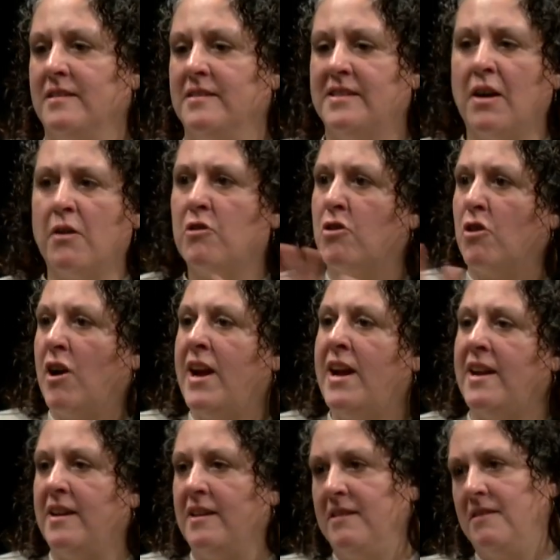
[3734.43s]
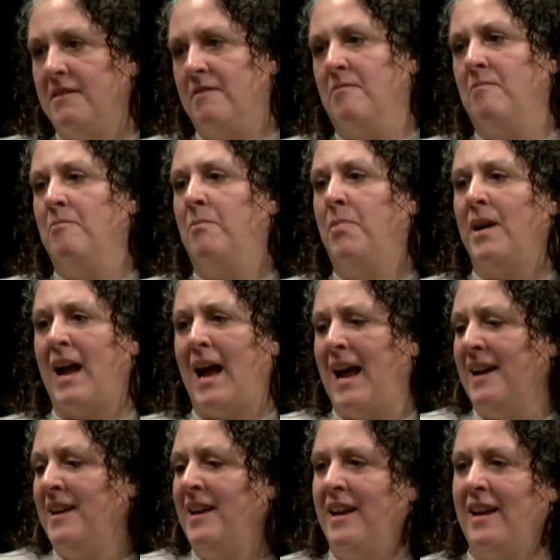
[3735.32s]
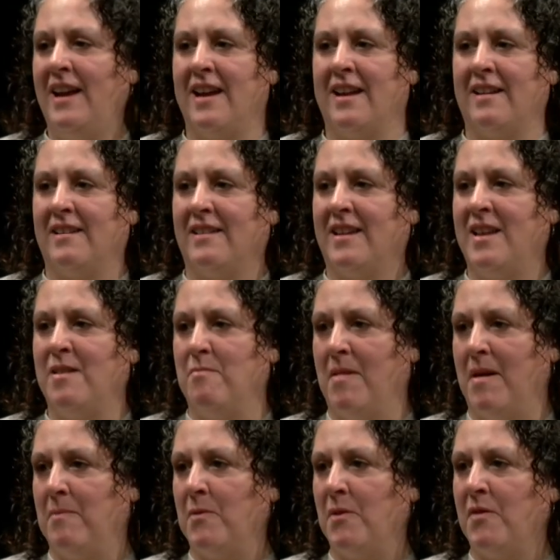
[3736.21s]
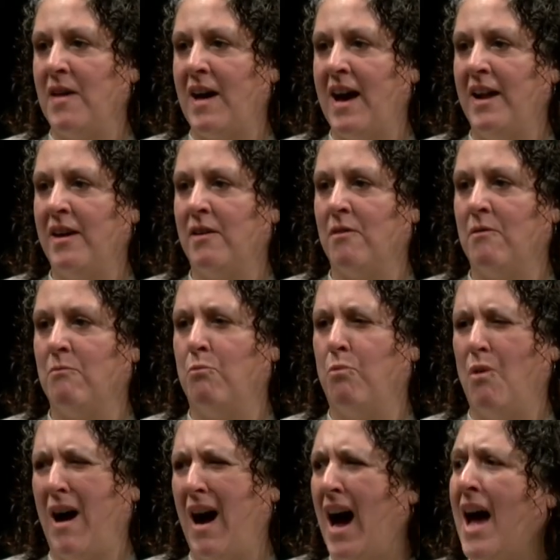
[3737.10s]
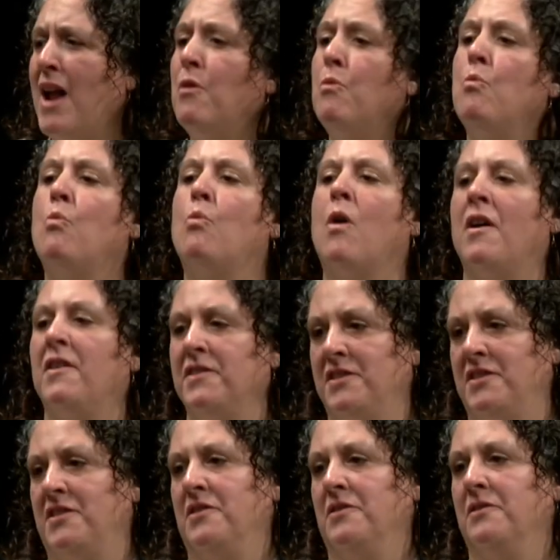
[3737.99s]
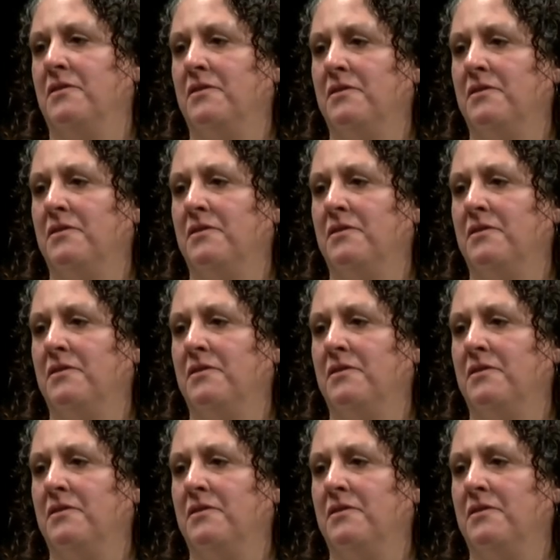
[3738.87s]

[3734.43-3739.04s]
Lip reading: sound great, but I can't keep up with that or I don't want to.